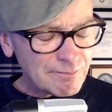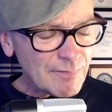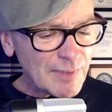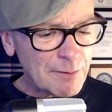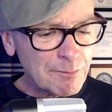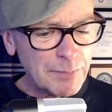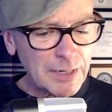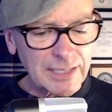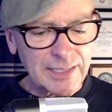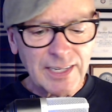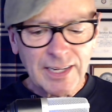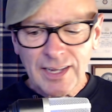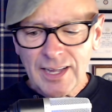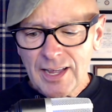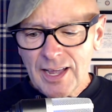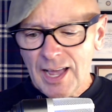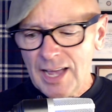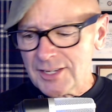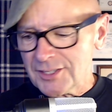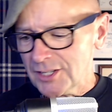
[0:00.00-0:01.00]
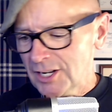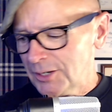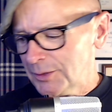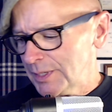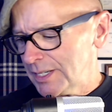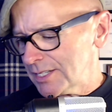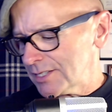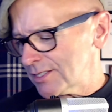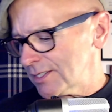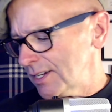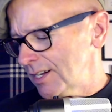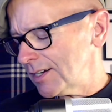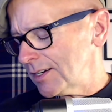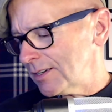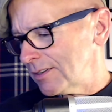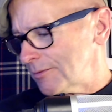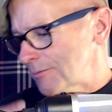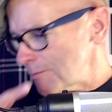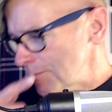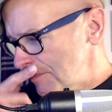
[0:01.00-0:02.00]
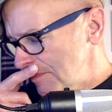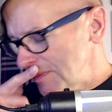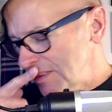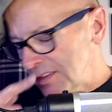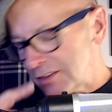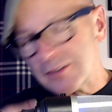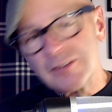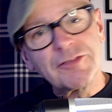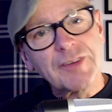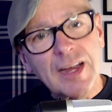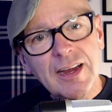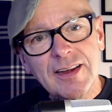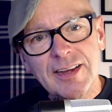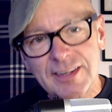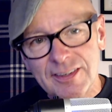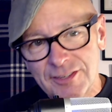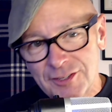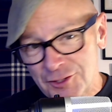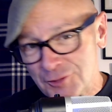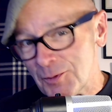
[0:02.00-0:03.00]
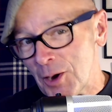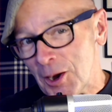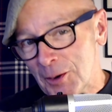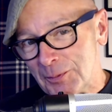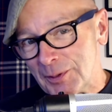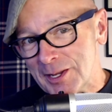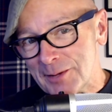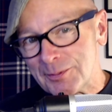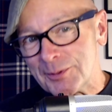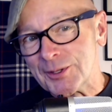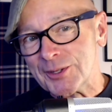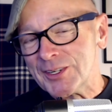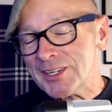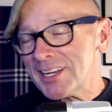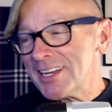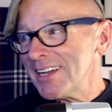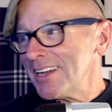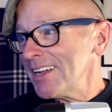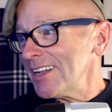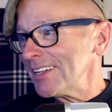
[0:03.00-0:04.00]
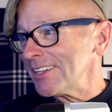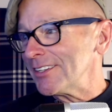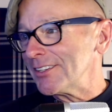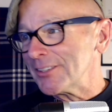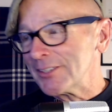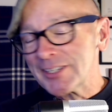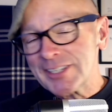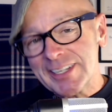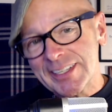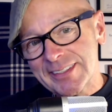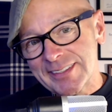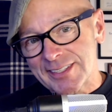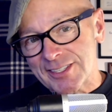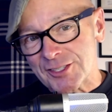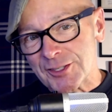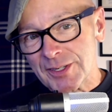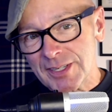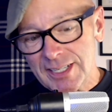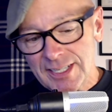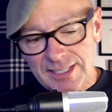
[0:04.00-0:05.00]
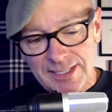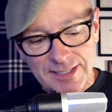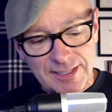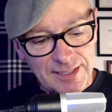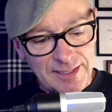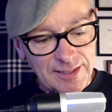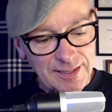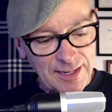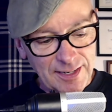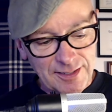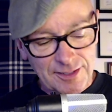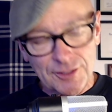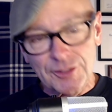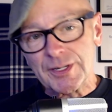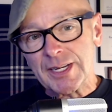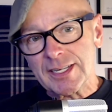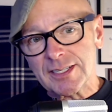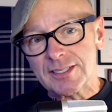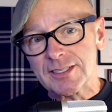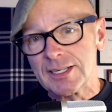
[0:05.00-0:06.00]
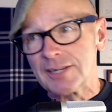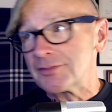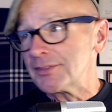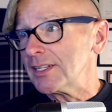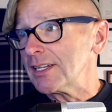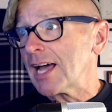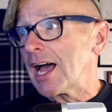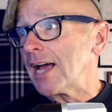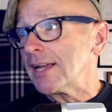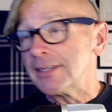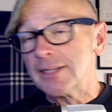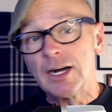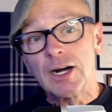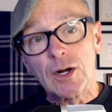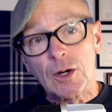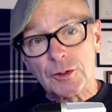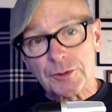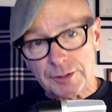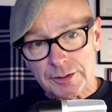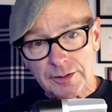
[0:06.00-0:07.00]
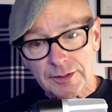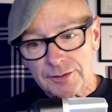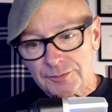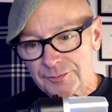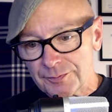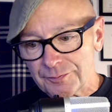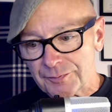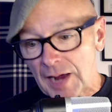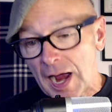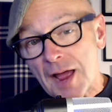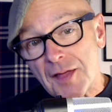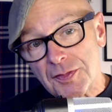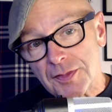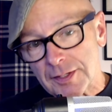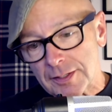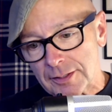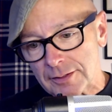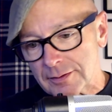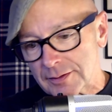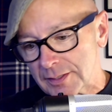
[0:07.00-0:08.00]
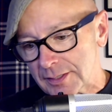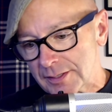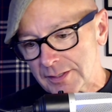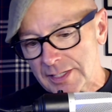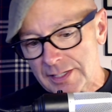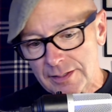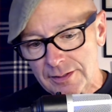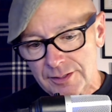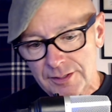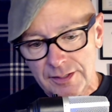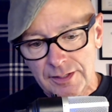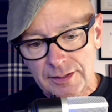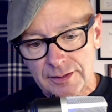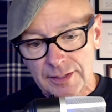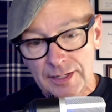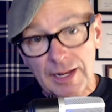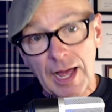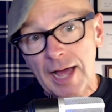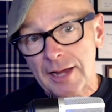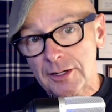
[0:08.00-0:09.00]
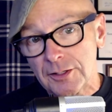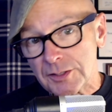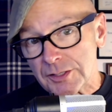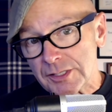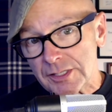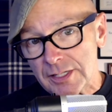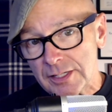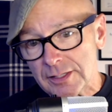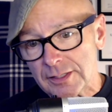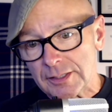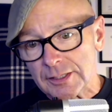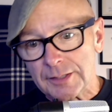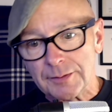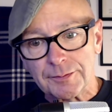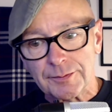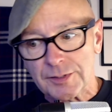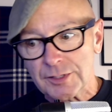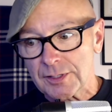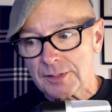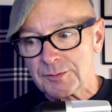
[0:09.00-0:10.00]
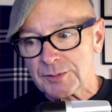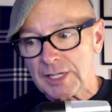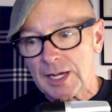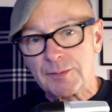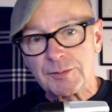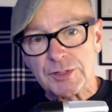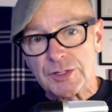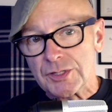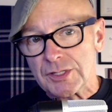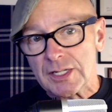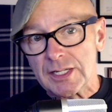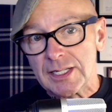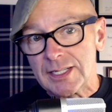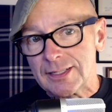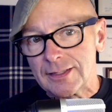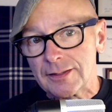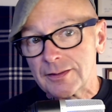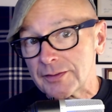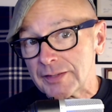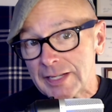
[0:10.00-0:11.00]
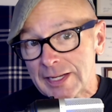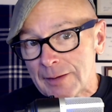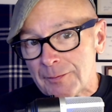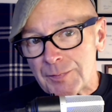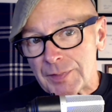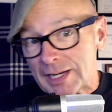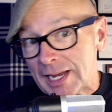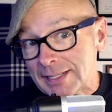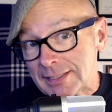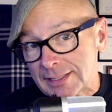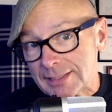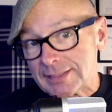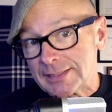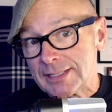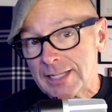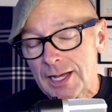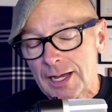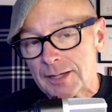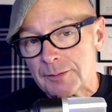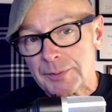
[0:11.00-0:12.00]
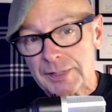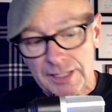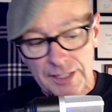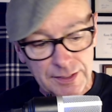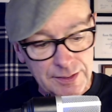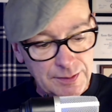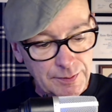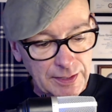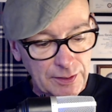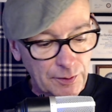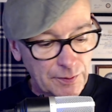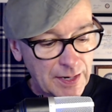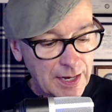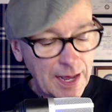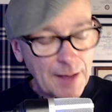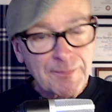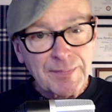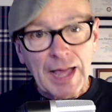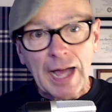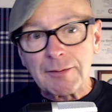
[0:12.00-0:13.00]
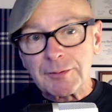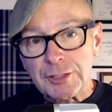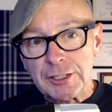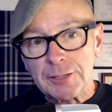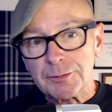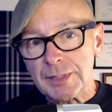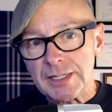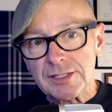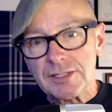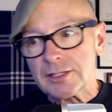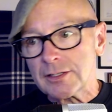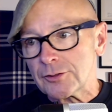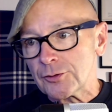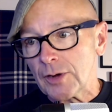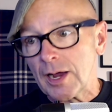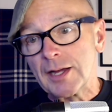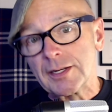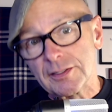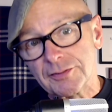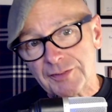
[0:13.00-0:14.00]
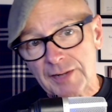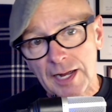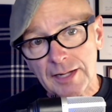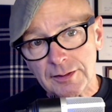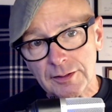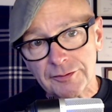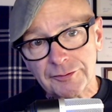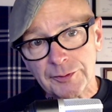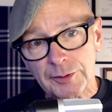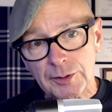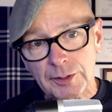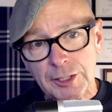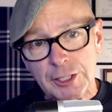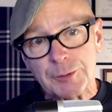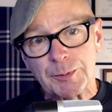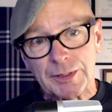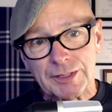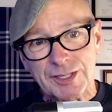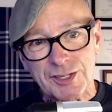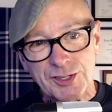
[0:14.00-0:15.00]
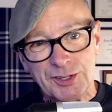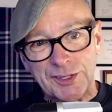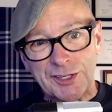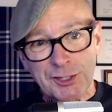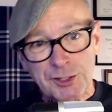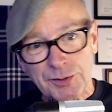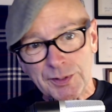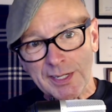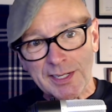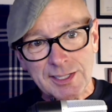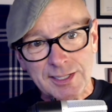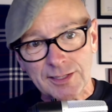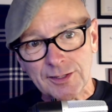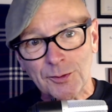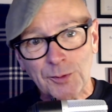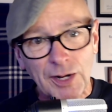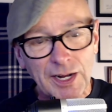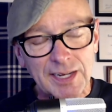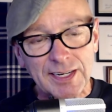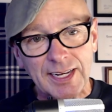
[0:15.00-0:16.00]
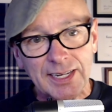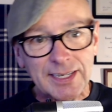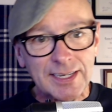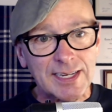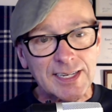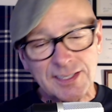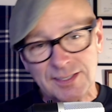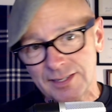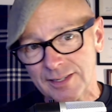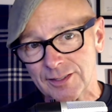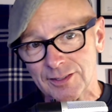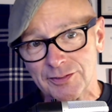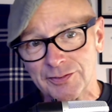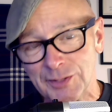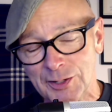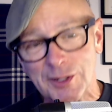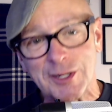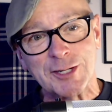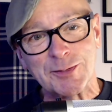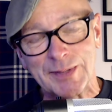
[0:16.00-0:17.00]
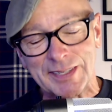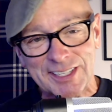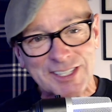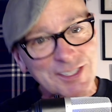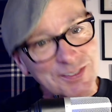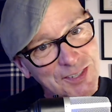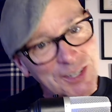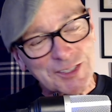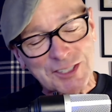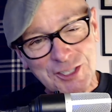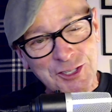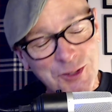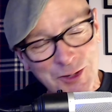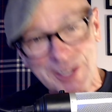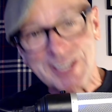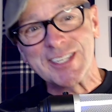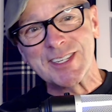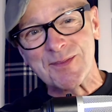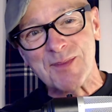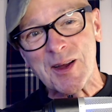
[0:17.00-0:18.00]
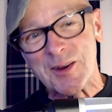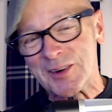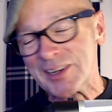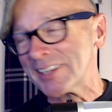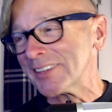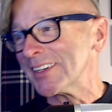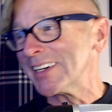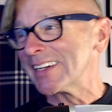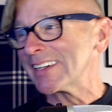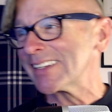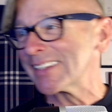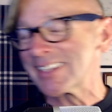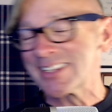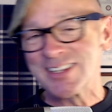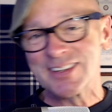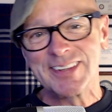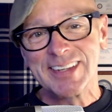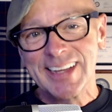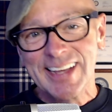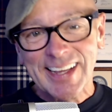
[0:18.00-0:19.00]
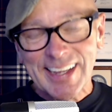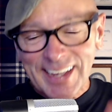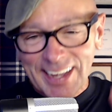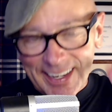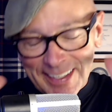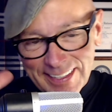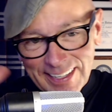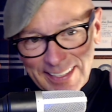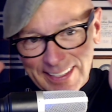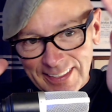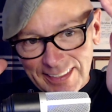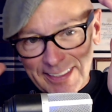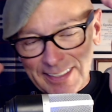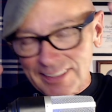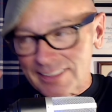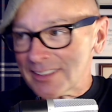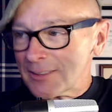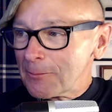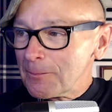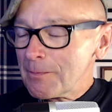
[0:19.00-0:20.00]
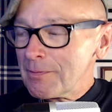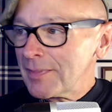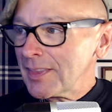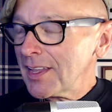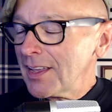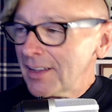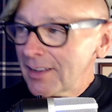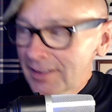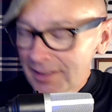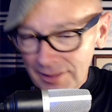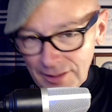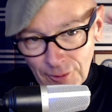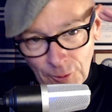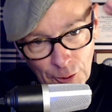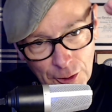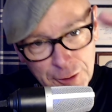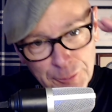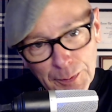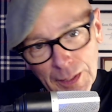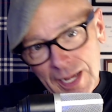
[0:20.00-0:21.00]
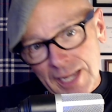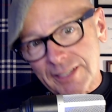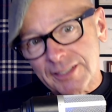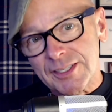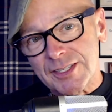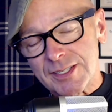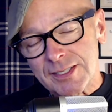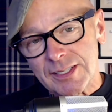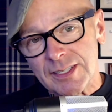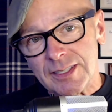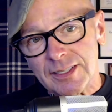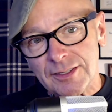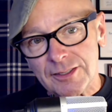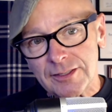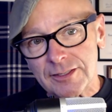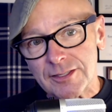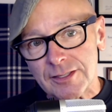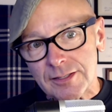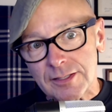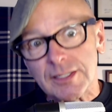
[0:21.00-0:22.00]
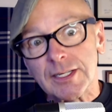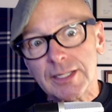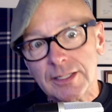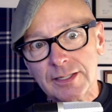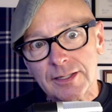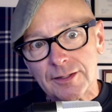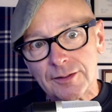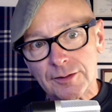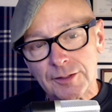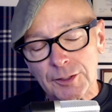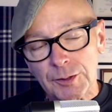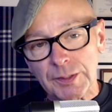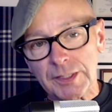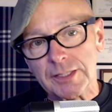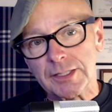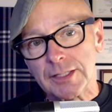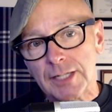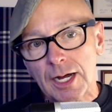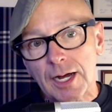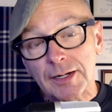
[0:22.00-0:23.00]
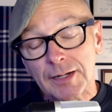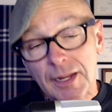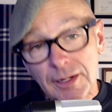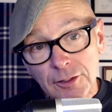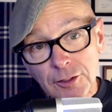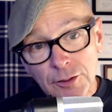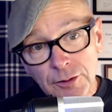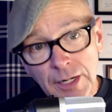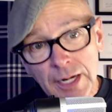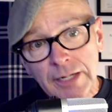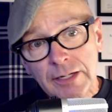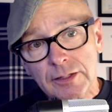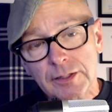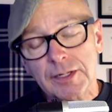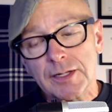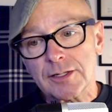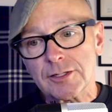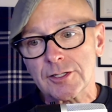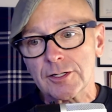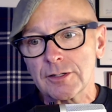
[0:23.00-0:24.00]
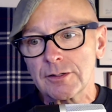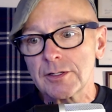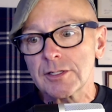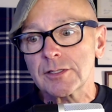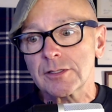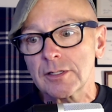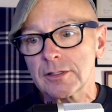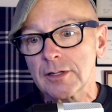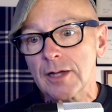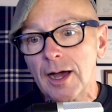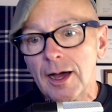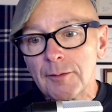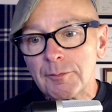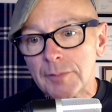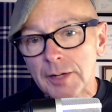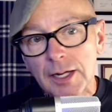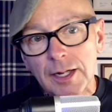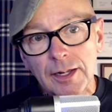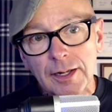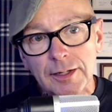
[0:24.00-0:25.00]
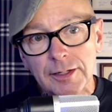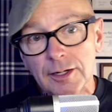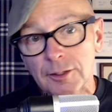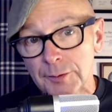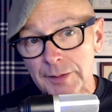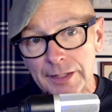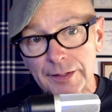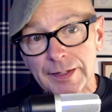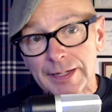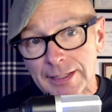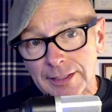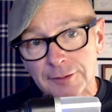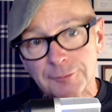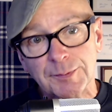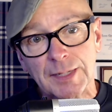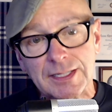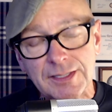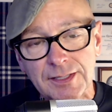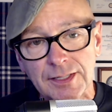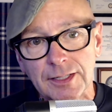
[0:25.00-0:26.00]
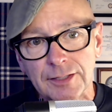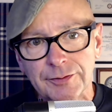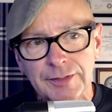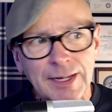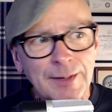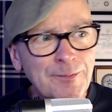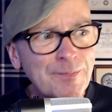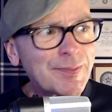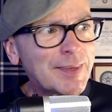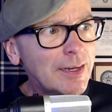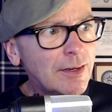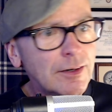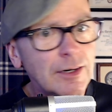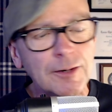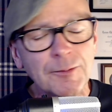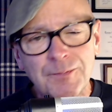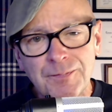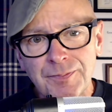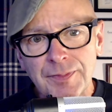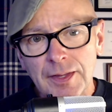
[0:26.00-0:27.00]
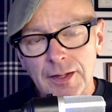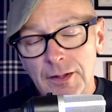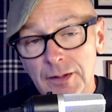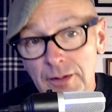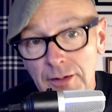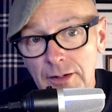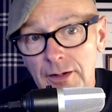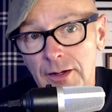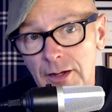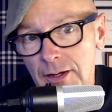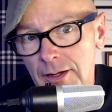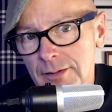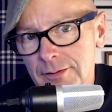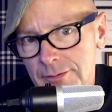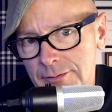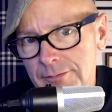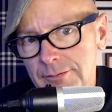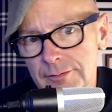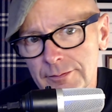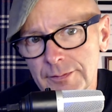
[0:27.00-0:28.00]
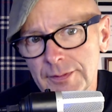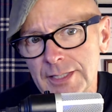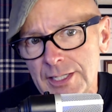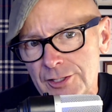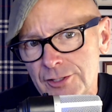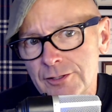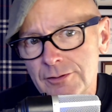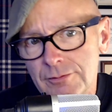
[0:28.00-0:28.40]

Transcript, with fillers: but as always, uh, you very smart people you look at these grids and, and you get stuff that I don't. You find the, the things that, that I don't see in them. Sometimes there's a hidden theme that I didn't get because, you know, I'm too busy trying to find the forest, but there's all these trees in the way and I can't see the forest because of all these trees in my way, right? You know, I kind of get, you know, horse blinders and just getting the grid done and correctly so as to not make a rear end of myself, you know, on this